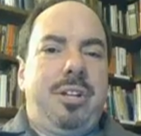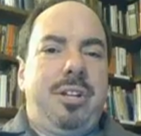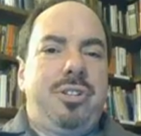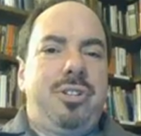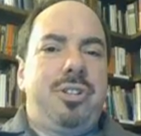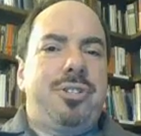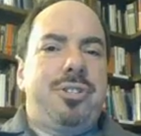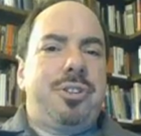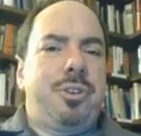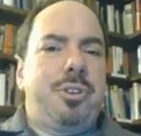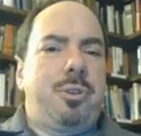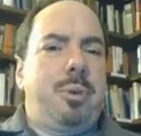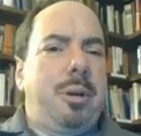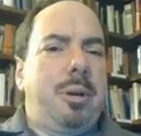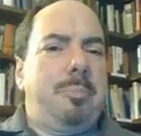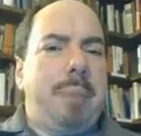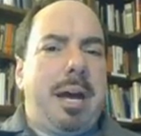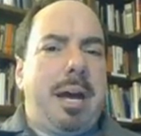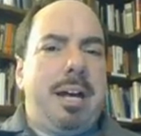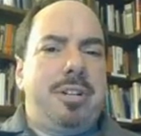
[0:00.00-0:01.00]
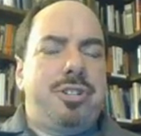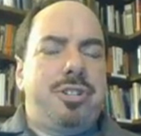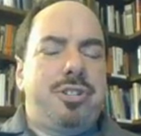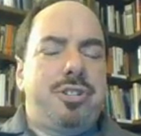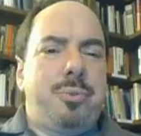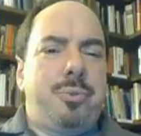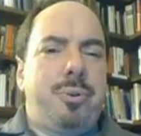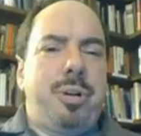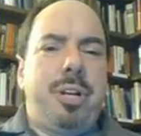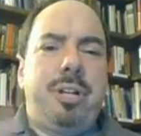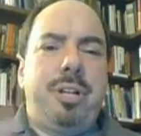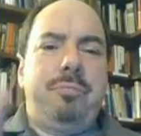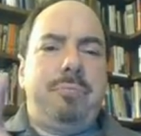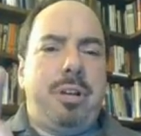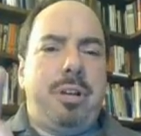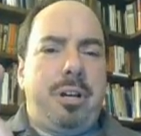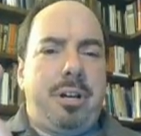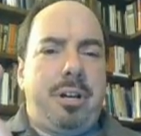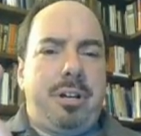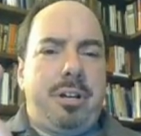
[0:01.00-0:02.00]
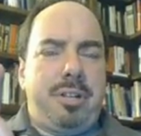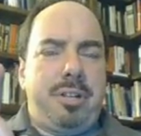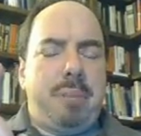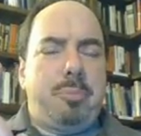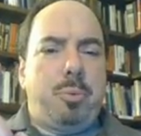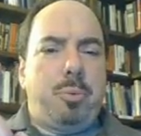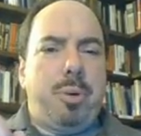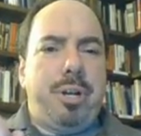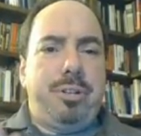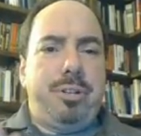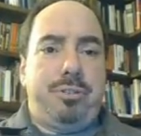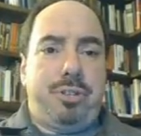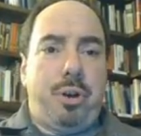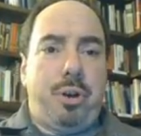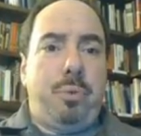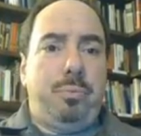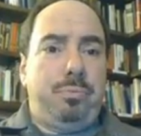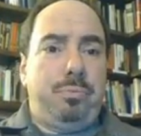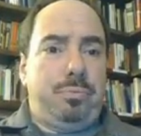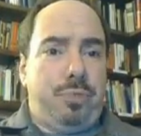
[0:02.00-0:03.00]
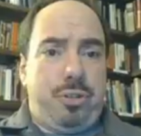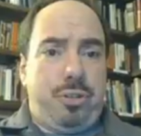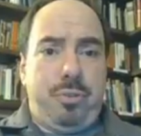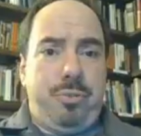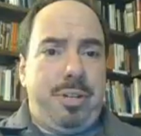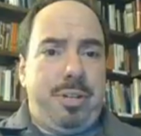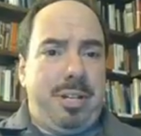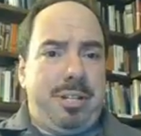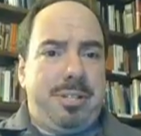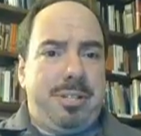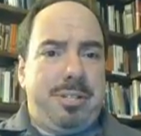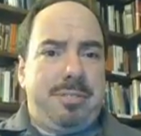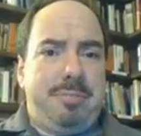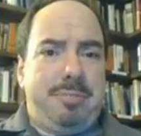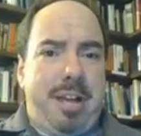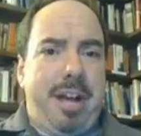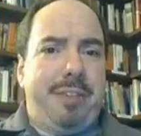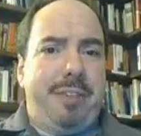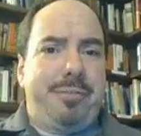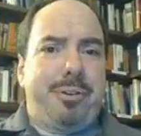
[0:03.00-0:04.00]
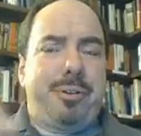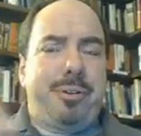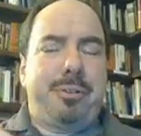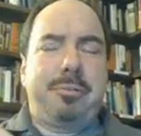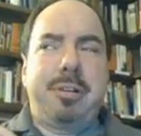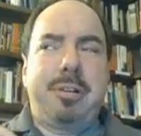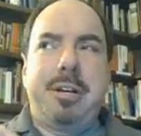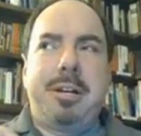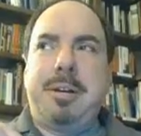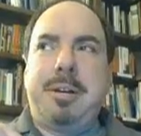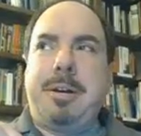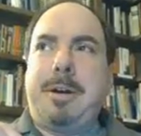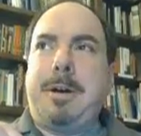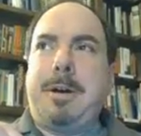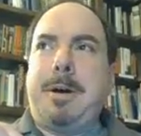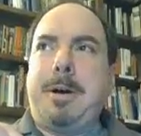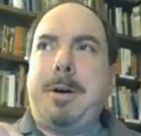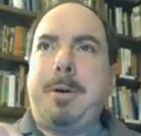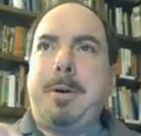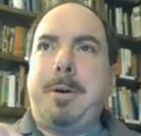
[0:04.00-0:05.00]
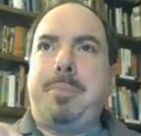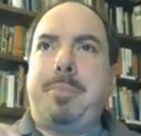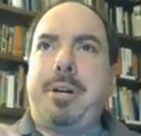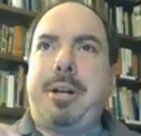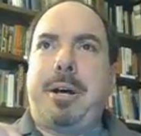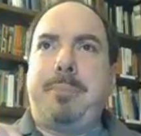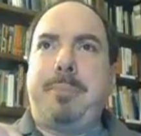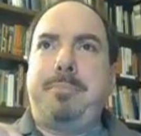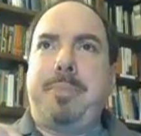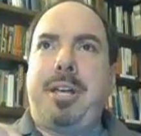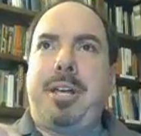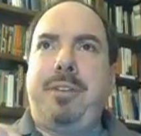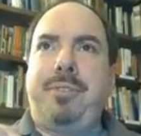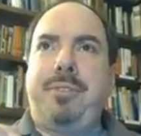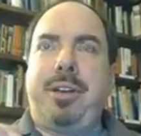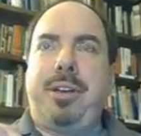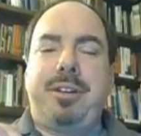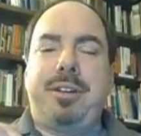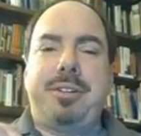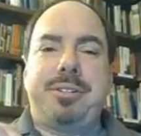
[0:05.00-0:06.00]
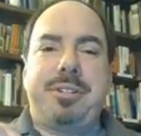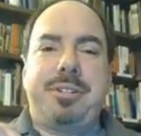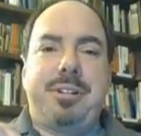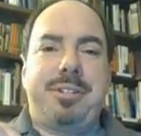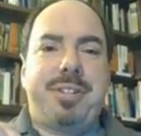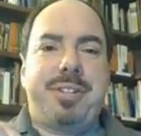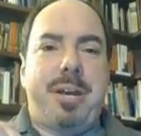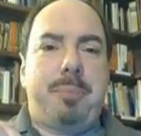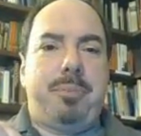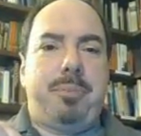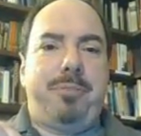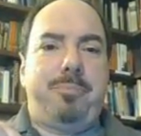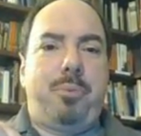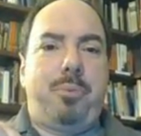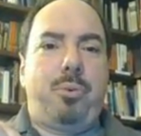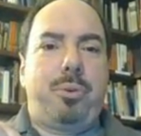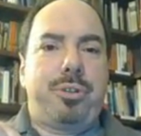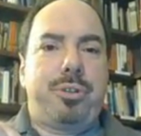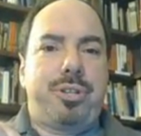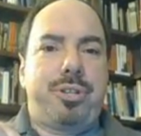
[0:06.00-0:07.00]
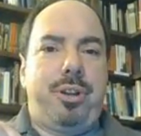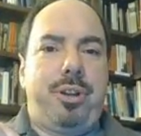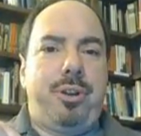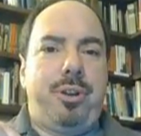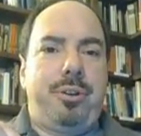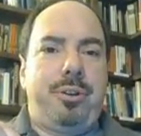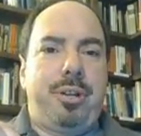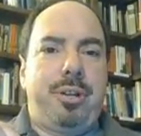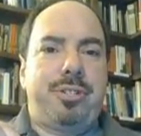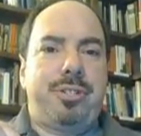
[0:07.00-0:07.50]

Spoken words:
Just a quick badge story. Number one, don't do this ever. But I'm giving it as an example of poor security.